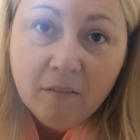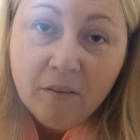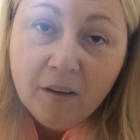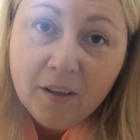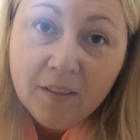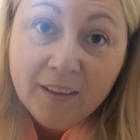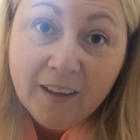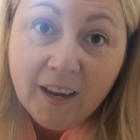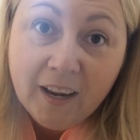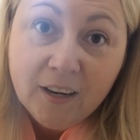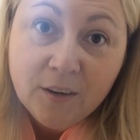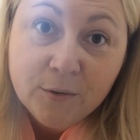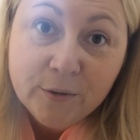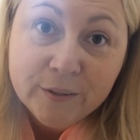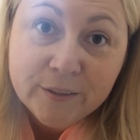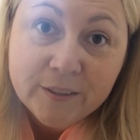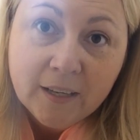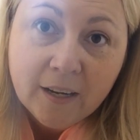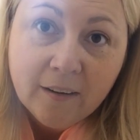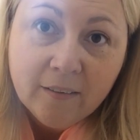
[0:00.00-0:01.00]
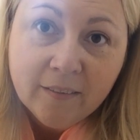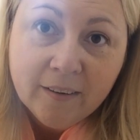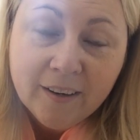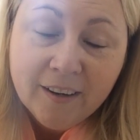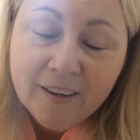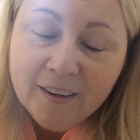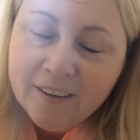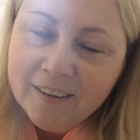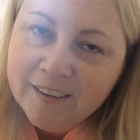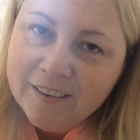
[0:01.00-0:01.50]
of how the cake turns out.
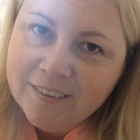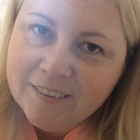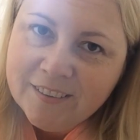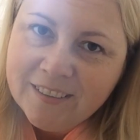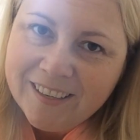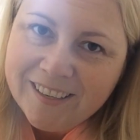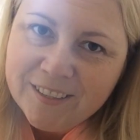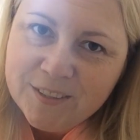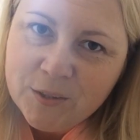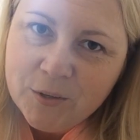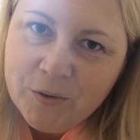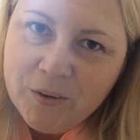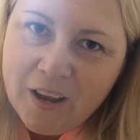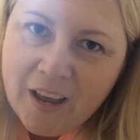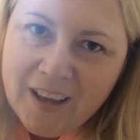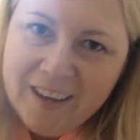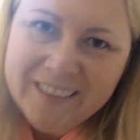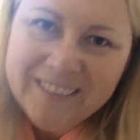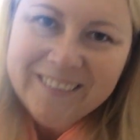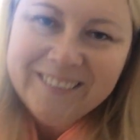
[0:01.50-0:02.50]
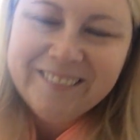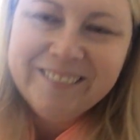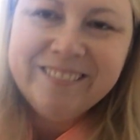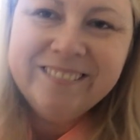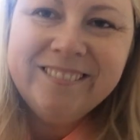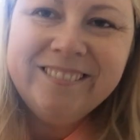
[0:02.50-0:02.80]
See you soon, guys.